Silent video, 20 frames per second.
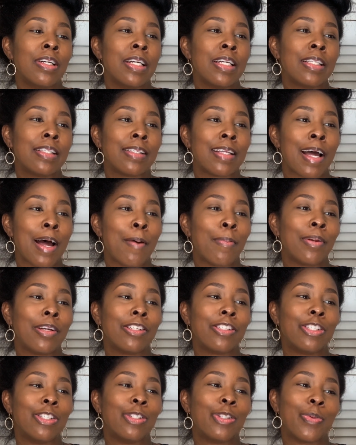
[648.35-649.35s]

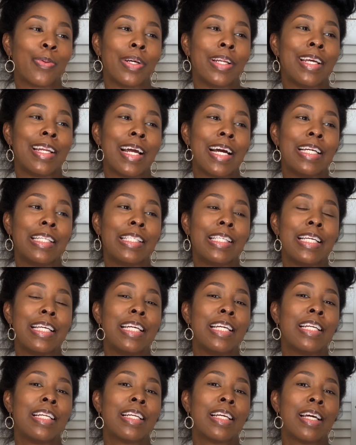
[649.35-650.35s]
established in 2019.
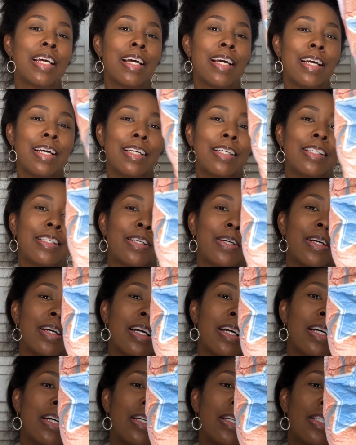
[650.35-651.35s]
So
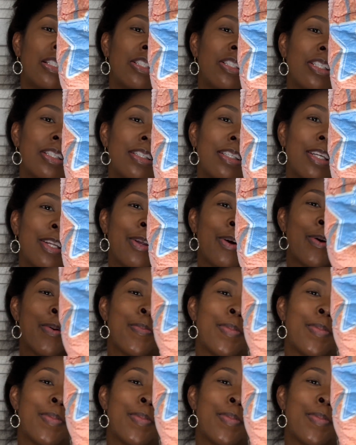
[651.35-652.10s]
yeah, it's just a little